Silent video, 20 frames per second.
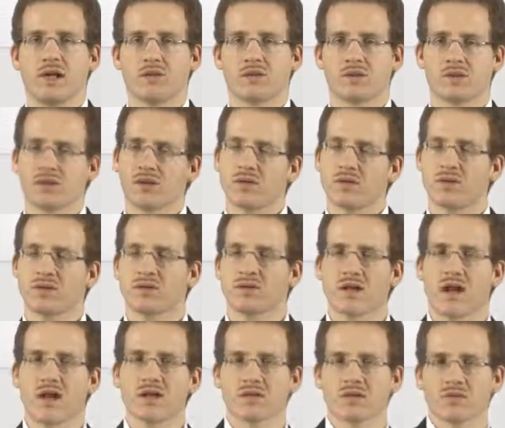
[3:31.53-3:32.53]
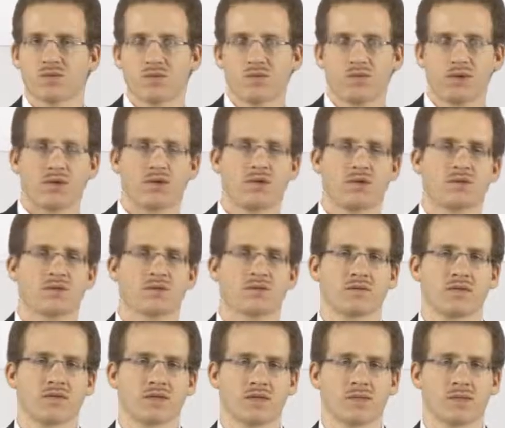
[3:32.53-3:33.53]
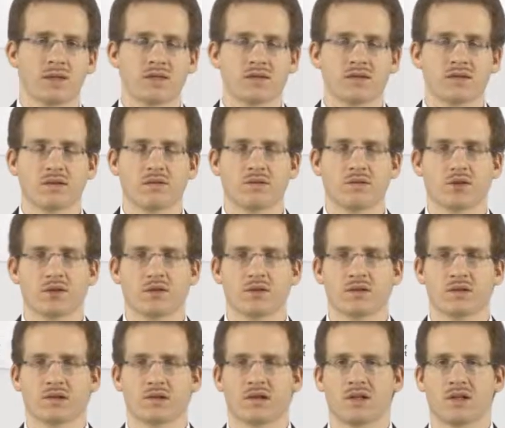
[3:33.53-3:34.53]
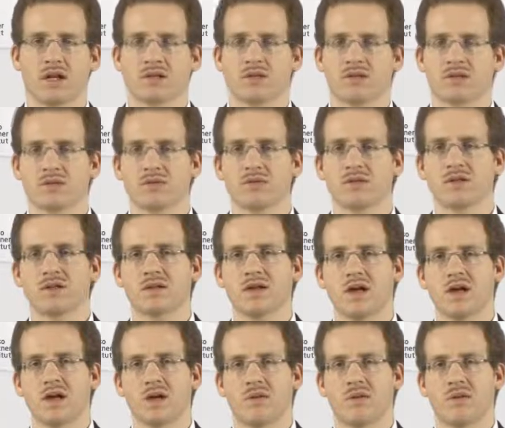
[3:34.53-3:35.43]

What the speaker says: We saw this task grouping also in the Metzen approach in the last unit,